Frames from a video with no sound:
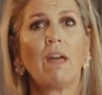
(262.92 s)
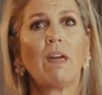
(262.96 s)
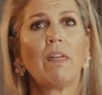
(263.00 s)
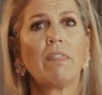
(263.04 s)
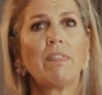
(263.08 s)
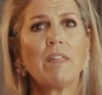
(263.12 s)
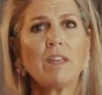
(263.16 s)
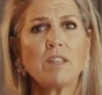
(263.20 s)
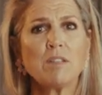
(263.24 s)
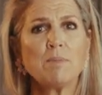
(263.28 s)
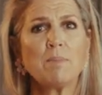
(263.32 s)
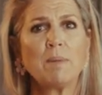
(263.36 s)

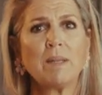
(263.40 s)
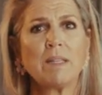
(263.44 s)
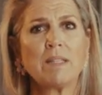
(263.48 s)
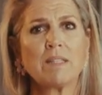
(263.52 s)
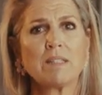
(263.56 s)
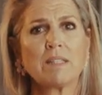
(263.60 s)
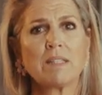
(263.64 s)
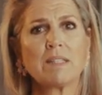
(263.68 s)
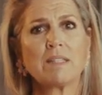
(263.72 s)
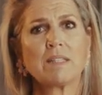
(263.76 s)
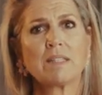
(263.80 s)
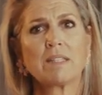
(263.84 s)
this
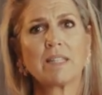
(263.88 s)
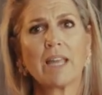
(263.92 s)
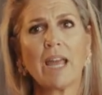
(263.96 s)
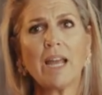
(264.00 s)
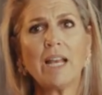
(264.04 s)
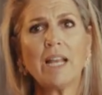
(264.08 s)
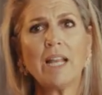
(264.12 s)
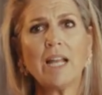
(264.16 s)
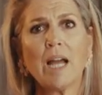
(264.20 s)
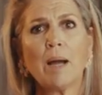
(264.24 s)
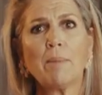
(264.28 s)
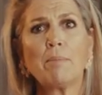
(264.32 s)
means
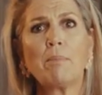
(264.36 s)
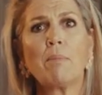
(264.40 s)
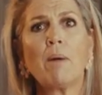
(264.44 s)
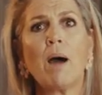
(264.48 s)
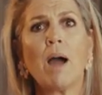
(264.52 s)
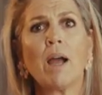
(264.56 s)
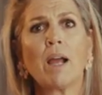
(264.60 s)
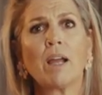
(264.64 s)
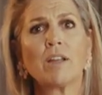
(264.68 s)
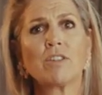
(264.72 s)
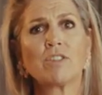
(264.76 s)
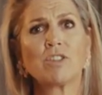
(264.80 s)
scaling up
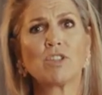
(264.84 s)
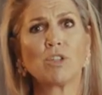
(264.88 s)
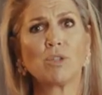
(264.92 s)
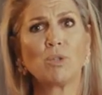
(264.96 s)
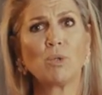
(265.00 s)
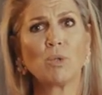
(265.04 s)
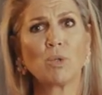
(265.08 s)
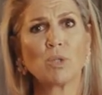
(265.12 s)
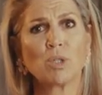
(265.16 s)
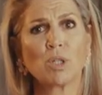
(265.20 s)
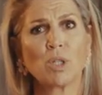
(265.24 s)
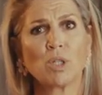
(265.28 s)
market
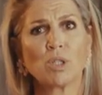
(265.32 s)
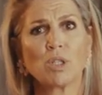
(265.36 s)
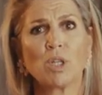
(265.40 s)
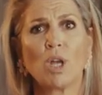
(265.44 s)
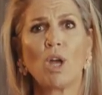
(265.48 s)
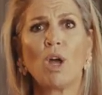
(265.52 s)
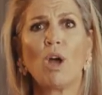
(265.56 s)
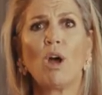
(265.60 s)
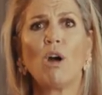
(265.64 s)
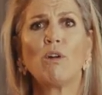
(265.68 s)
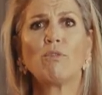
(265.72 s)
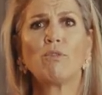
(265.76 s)
solutions
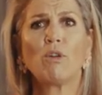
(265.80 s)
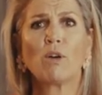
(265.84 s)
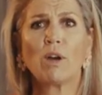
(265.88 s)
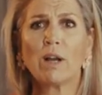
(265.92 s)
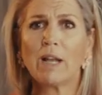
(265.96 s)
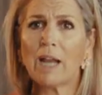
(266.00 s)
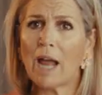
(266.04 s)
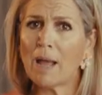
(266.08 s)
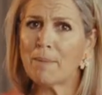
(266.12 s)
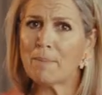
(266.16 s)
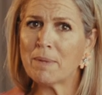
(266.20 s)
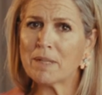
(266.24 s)
for
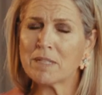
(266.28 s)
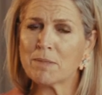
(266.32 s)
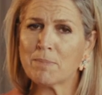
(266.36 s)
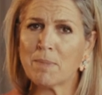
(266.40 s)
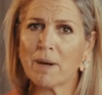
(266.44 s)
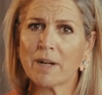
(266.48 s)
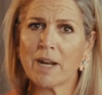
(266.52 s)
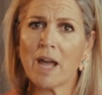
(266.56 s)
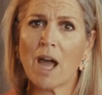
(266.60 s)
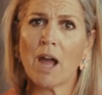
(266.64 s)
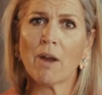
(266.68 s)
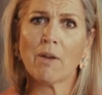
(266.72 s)

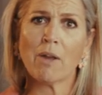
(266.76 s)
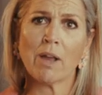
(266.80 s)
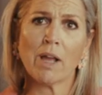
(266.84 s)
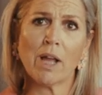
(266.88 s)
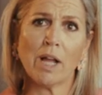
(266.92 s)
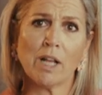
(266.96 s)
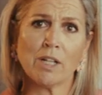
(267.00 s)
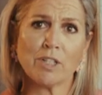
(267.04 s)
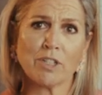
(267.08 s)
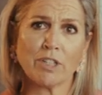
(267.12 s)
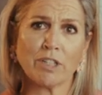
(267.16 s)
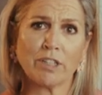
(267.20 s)
climate-smart
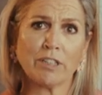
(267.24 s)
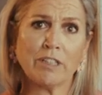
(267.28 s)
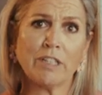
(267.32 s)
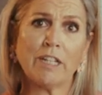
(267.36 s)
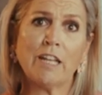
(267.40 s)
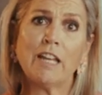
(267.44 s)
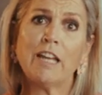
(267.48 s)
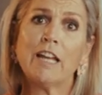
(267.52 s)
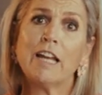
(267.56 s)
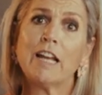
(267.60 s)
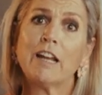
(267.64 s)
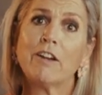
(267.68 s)
agriculture,
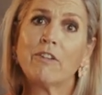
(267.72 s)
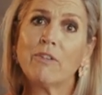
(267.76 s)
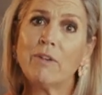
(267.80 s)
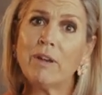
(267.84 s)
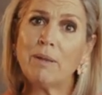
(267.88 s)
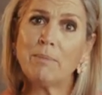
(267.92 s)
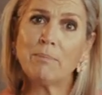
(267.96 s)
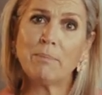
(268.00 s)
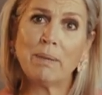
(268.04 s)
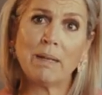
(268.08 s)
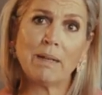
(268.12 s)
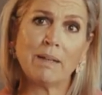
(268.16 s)

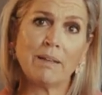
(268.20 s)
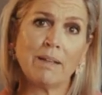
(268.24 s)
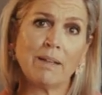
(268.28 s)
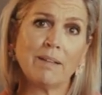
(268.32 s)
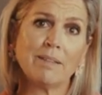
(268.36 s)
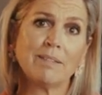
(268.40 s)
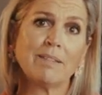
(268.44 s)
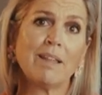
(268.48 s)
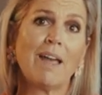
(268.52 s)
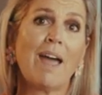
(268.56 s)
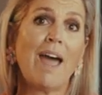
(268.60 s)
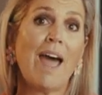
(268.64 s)
green
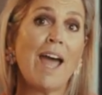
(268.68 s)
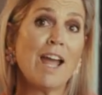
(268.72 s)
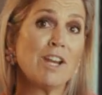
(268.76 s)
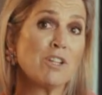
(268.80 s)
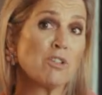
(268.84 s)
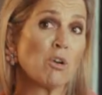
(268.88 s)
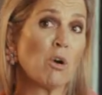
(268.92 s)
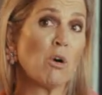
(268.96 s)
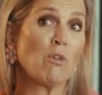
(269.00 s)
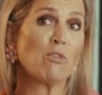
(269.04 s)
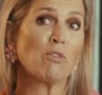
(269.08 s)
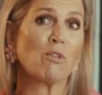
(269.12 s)
buildings, and
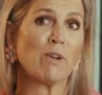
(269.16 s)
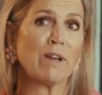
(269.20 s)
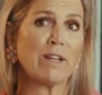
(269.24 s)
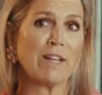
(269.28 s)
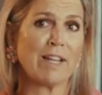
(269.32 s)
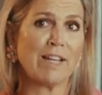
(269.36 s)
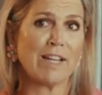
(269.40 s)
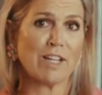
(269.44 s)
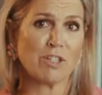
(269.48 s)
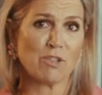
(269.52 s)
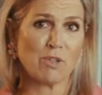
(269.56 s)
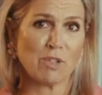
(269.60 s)
off-grid
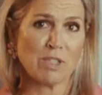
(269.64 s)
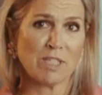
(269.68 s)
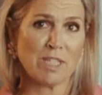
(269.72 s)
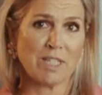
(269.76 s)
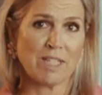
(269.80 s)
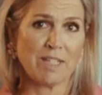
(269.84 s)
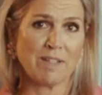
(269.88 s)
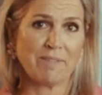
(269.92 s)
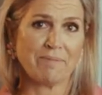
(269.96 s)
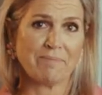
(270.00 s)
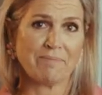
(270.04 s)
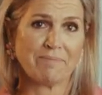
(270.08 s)

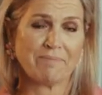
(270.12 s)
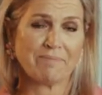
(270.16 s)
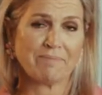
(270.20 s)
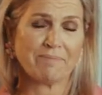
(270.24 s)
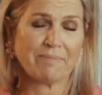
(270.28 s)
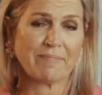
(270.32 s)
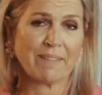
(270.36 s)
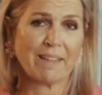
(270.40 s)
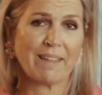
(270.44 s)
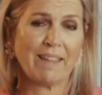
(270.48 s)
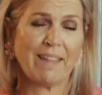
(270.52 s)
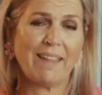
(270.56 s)
electricity.
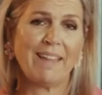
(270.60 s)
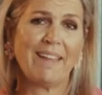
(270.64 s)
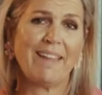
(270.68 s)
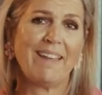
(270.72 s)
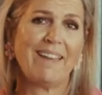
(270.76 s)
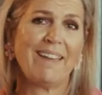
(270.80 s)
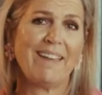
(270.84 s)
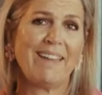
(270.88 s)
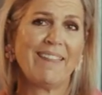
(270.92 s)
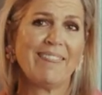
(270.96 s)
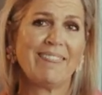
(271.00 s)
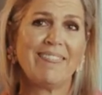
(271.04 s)

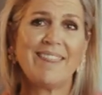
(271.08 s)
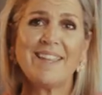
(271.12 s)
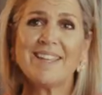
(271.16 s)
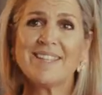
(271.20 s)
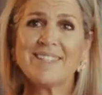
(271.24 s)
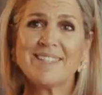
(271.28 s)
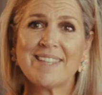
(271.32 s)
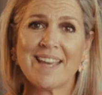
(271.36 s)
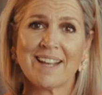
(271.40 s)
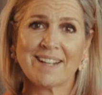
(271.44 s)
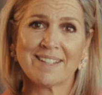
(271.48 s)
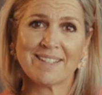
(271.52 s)

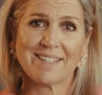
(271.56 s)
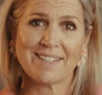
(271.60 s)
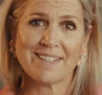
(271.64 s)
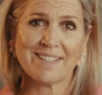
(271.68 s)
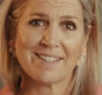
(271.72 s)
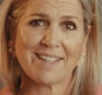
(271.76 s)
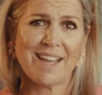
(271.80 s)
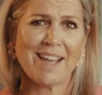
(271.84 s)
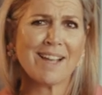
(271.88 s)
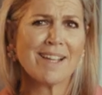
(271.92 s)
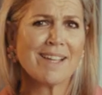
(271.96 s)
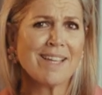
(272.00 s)
These sectors
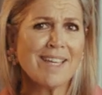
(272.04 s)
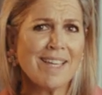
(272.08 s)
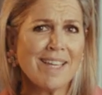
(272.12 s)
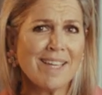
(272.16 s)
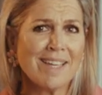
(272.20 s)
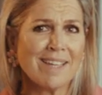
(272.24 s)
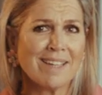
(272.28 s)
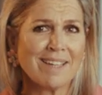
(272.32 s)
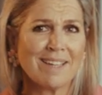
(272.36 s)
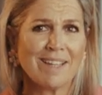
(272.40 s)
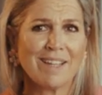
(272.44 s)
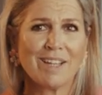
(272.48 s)
are
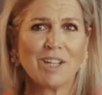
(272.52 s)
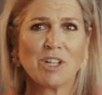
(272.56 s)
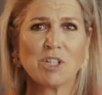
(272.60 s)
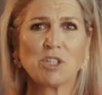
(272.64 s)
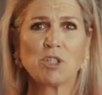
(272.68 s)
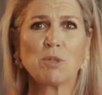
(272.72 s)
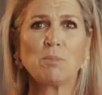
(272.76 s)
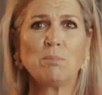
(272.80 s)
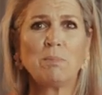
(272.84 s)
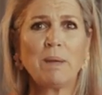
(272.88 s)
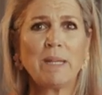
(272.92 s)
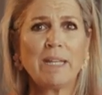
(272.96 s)
key
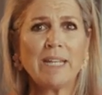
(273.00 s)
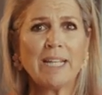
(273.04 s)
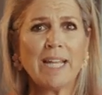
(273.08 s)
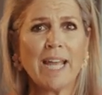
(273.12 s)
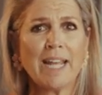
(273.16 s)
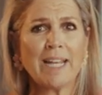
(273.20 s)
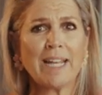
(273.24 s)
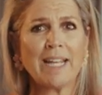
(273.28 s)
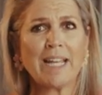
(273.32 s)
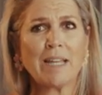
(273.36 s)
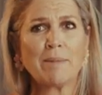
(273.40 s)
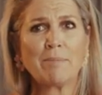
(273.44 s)
to
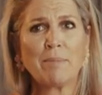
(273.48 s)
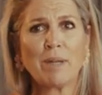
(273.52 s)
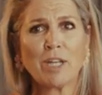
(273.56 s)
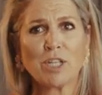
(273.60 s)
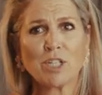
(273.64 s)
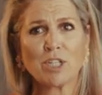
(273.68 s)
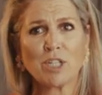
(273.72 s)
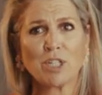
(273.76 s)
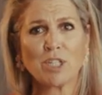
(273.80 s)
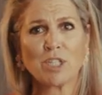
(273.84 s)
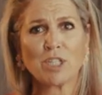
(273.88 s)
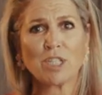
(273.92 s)
mitigating
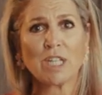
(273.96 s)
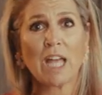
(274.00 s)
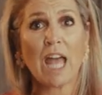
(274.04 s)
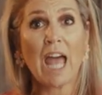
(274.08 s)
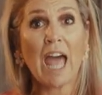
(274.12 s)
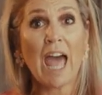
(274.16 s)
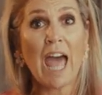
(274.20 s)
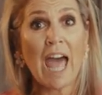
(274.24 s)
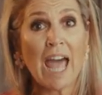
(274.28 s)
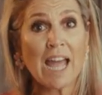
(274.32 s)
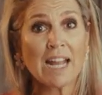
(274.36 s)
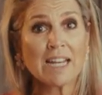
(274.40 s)
emissions
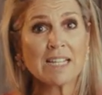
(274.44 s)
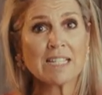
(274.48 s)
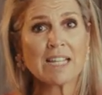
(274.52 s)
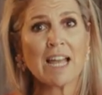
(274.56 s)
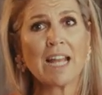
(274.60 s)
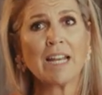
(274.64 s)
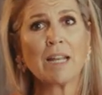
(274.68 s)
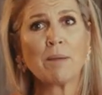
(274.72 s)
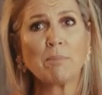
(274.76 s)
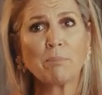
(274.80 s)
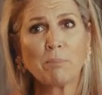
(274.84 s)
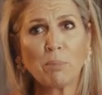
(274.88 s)
and
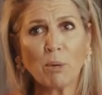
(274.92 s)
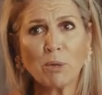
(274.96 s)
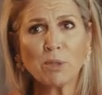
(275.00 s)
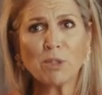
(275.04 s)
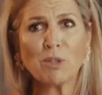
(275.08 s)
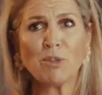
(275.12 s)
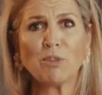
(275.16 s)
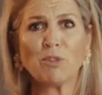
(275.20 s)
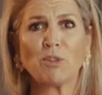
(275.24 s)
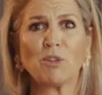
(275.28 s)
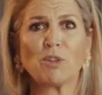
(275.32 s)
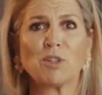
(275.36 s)
an
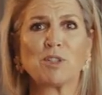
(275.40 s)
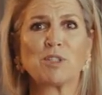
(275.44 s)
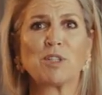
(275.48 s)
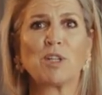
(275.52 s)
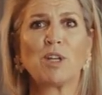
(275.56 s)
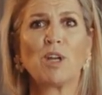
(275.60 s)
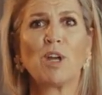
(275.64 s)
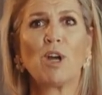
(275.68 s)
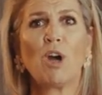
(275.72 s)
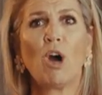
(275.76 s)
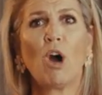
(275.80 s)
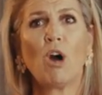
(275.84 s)
important source
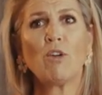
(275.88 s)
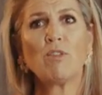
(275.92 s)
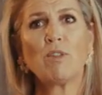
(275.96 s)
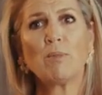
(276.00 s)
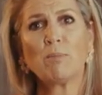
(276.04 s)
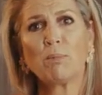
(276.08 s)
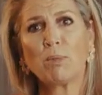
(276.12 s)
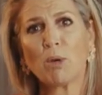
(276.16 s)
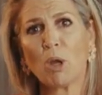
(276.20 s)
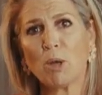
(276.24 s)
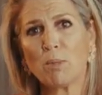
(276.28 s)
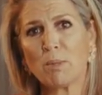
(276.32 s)
of
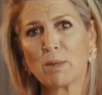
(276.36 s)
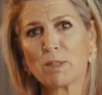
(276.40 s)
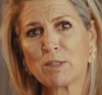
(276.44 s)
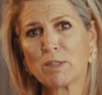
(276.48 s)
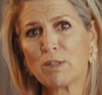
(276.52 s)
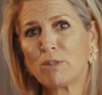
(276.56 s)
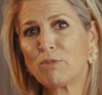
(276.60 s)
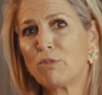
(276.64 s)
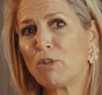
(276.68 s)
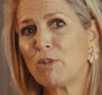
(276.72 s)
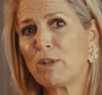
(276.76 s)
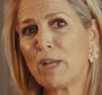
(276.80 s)

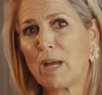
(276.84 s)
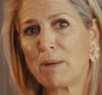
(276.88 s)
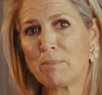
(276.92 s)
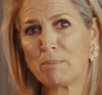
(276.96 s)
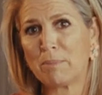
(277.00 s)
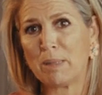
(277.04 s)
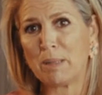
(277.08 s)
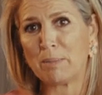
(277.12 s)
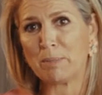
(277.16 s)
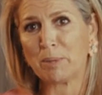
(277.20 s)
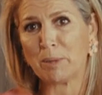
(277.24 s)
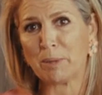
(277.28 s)
employment for young
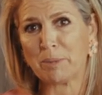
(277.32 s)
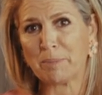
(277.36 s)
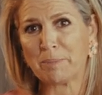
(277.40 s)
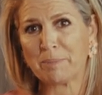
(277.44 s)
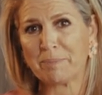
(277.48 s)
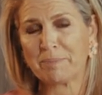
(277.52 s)
people.